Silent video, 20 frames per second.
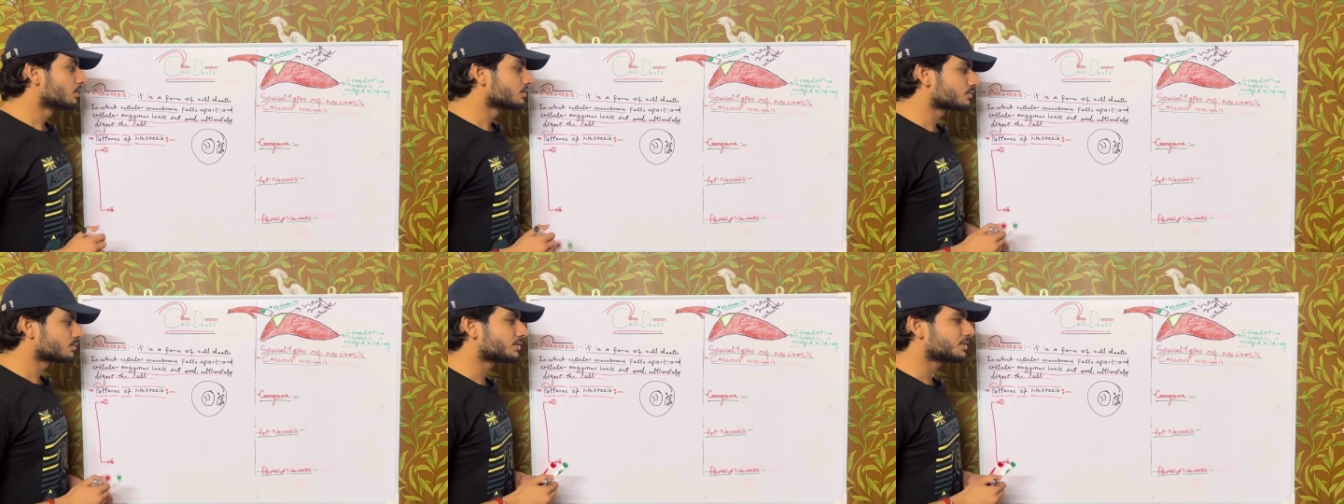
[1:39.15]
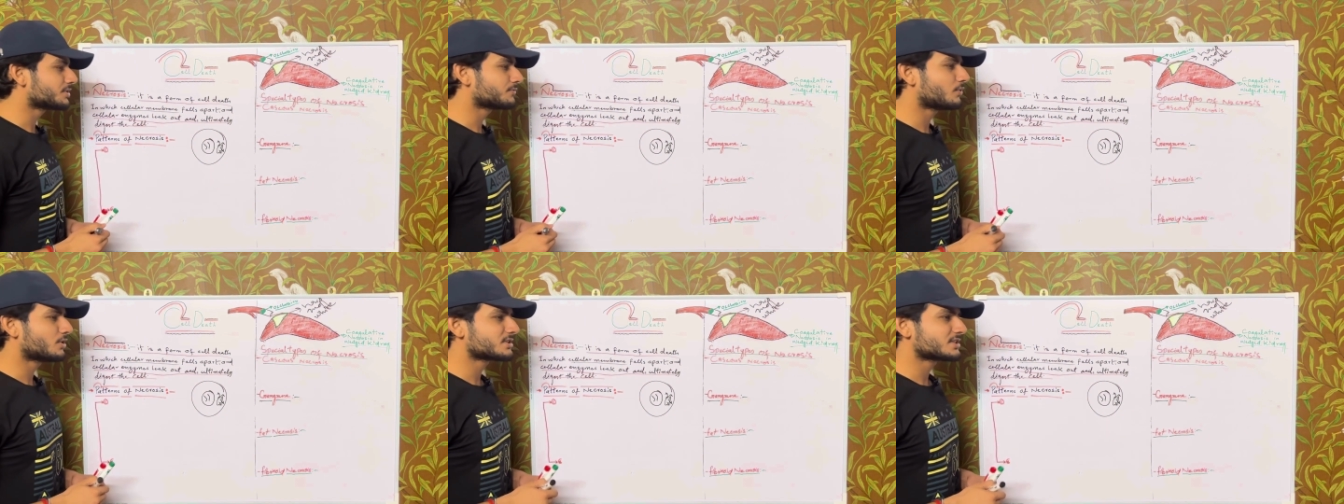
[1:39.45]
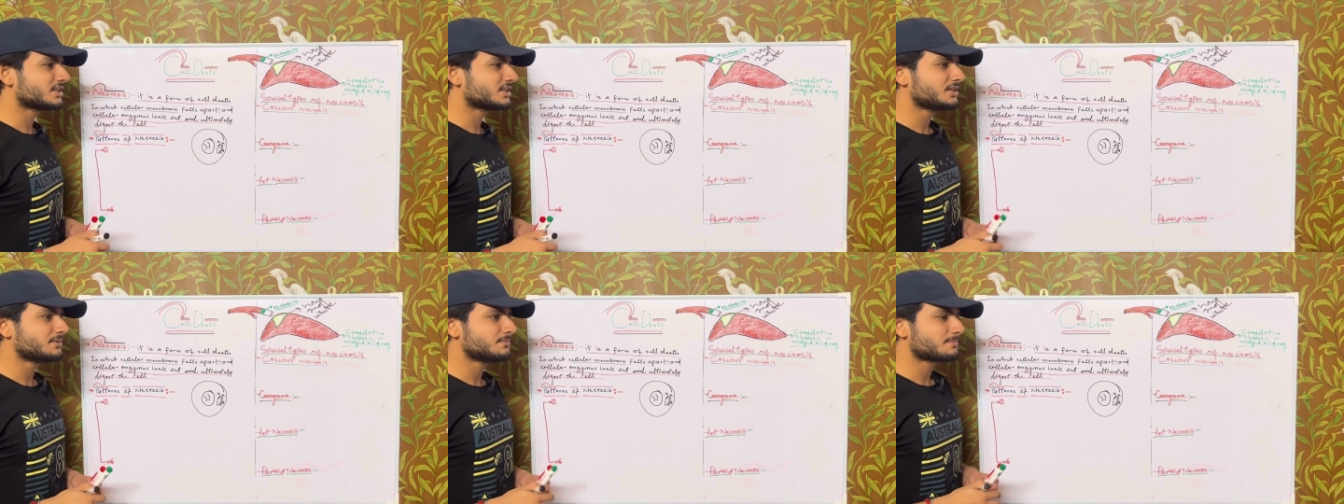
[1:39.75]
So this was
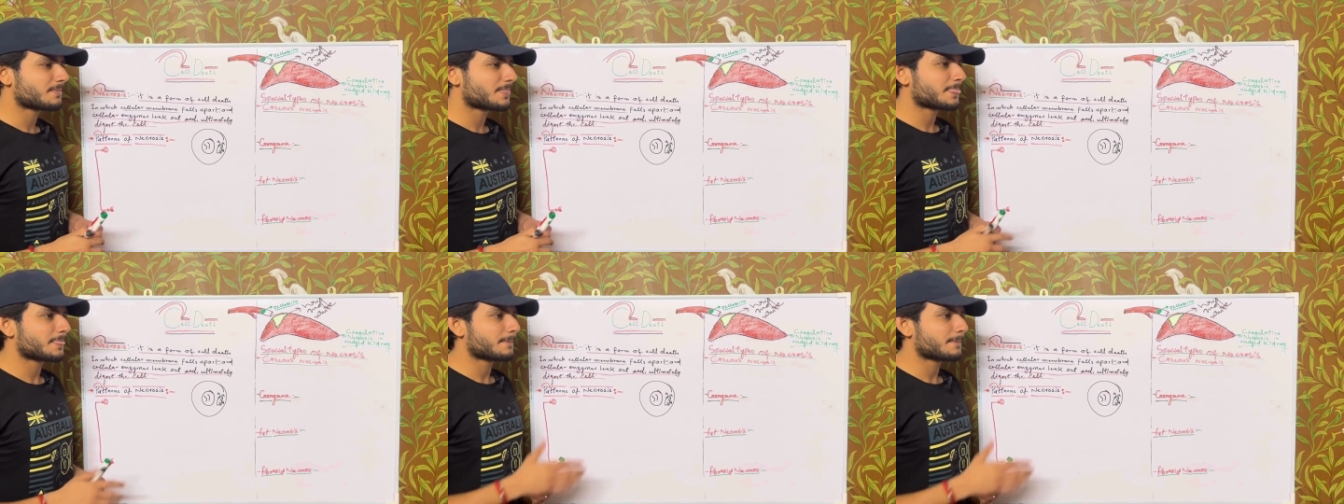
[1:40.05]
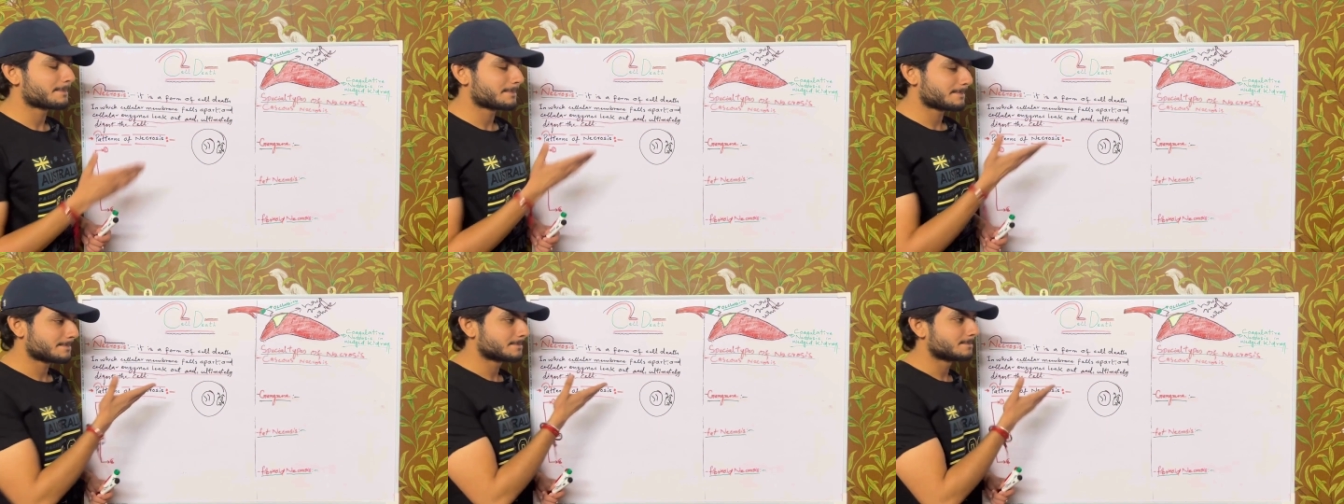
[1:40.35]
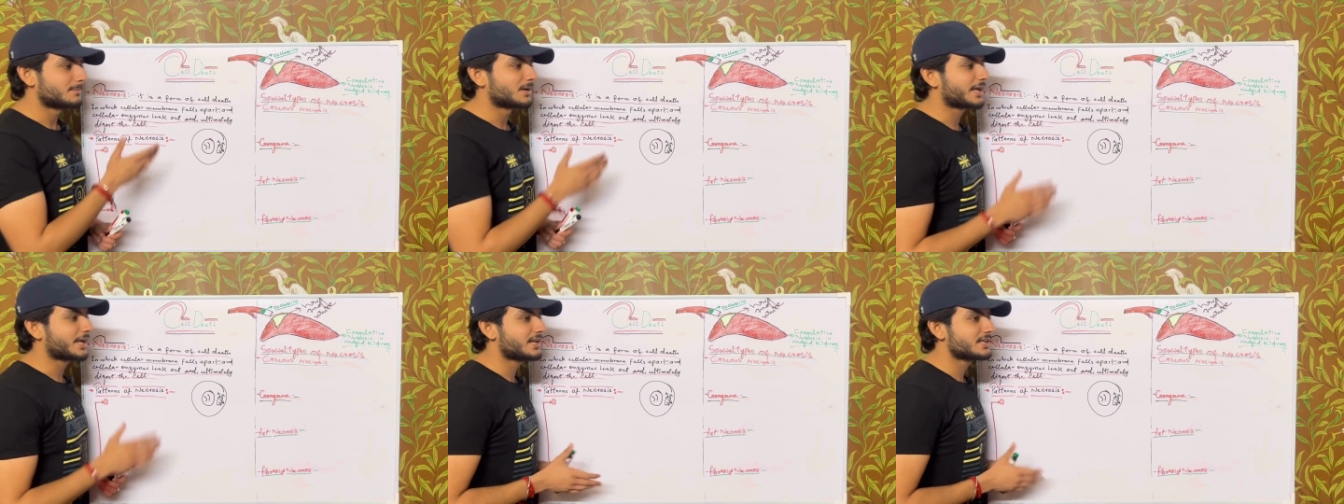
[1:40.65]
the
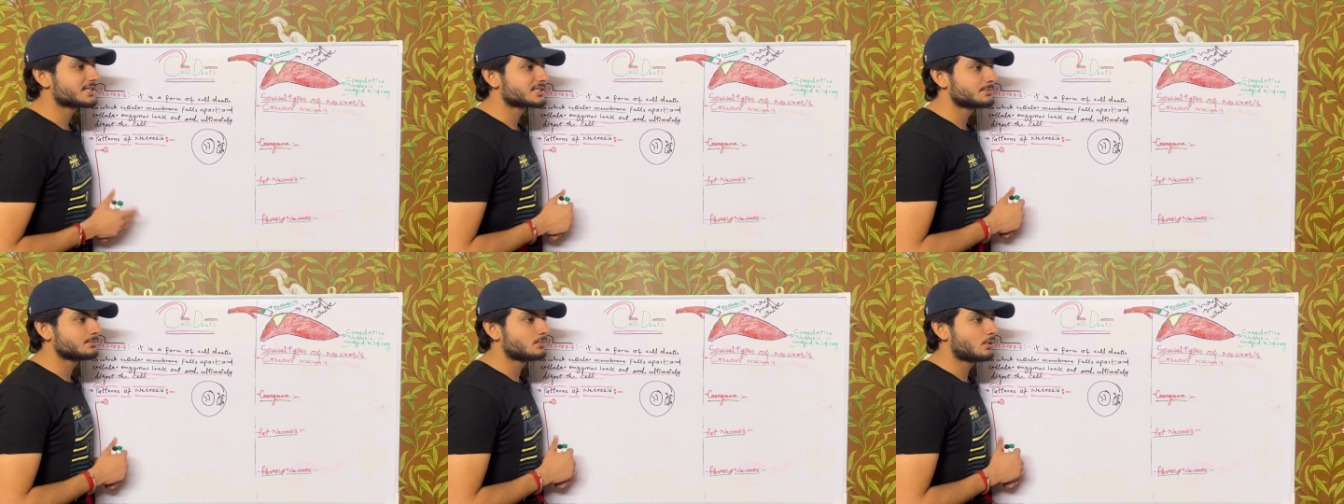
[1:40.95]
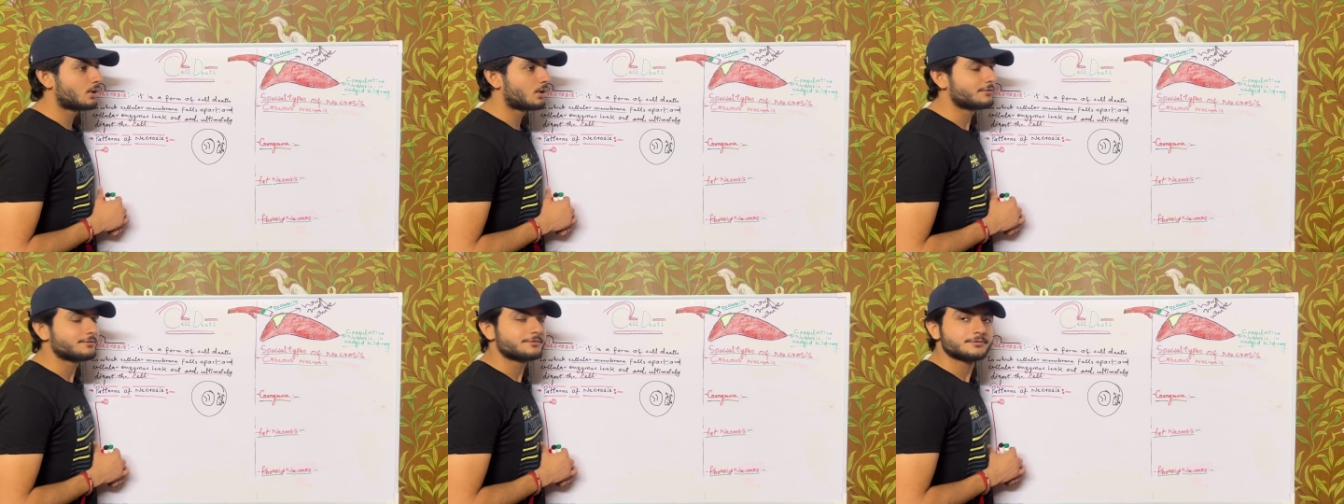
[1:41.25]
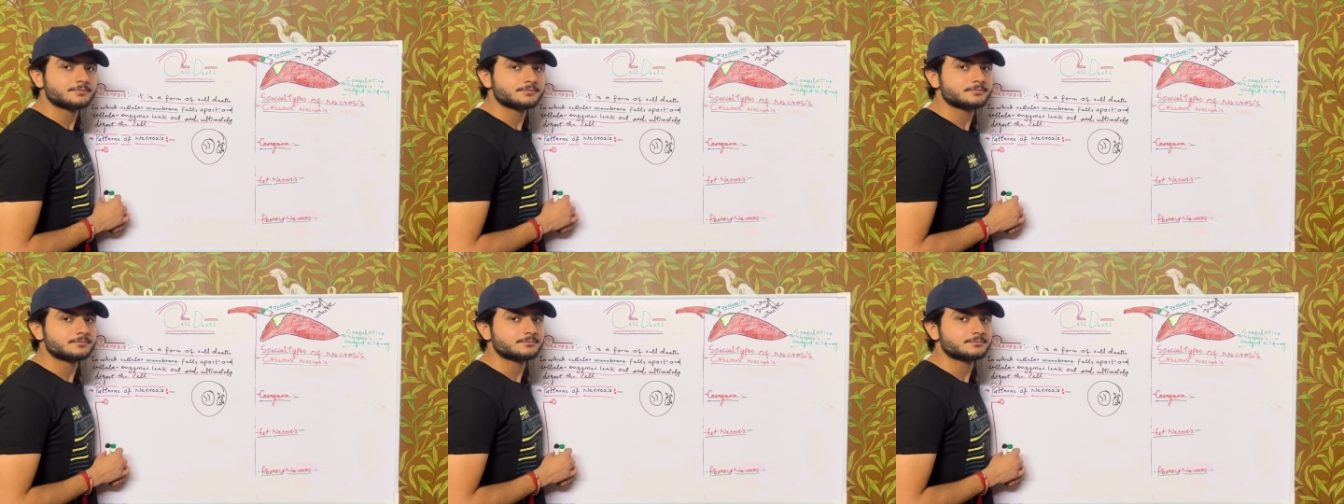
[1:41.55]
mechanism
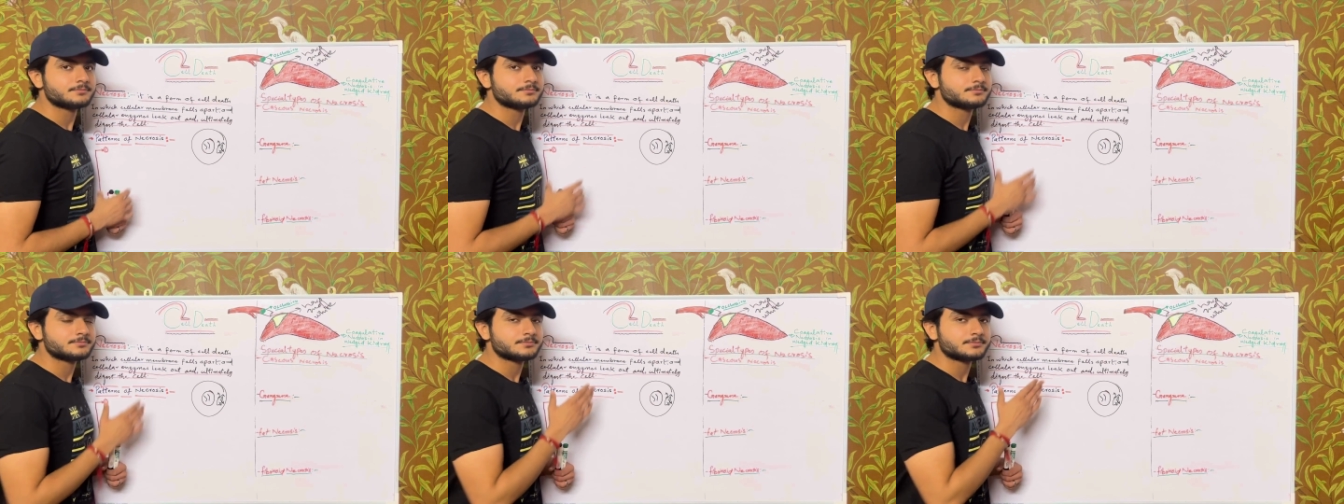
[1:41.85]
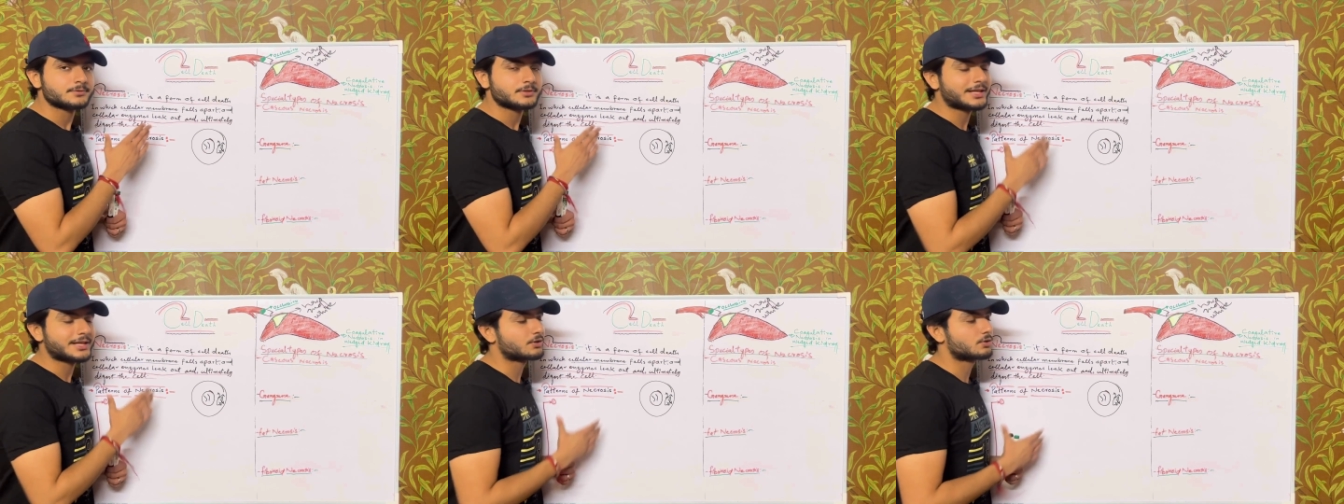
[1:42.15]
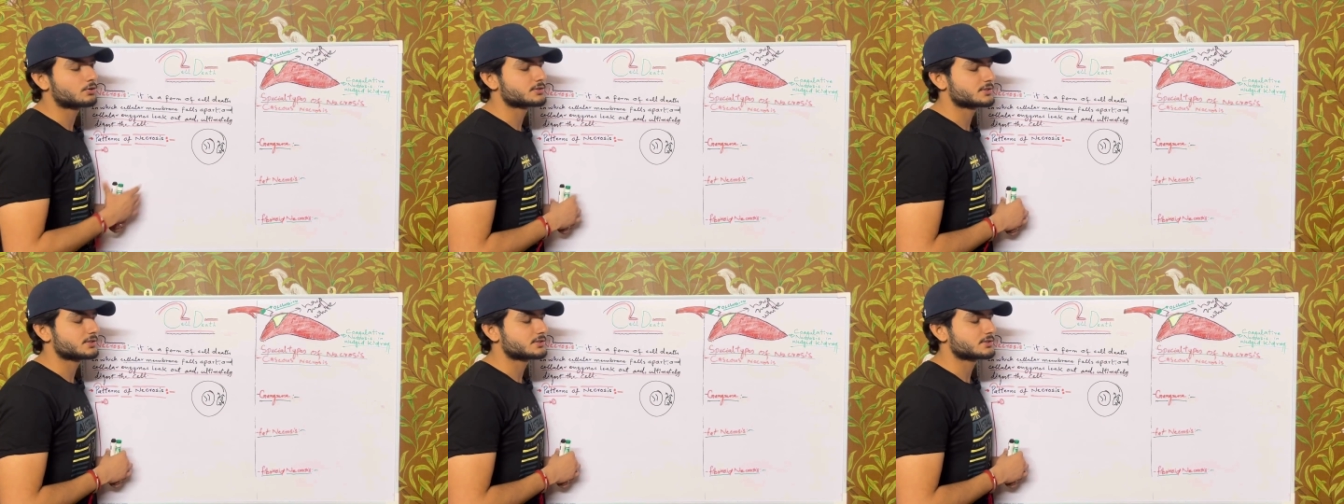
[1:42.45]
of
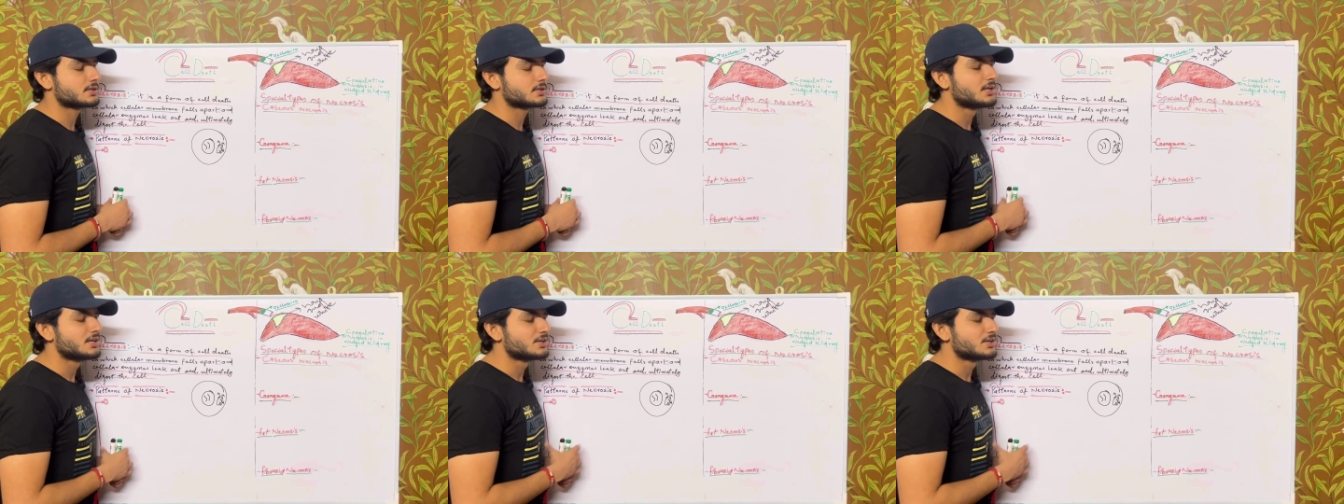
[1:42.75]
necrosis.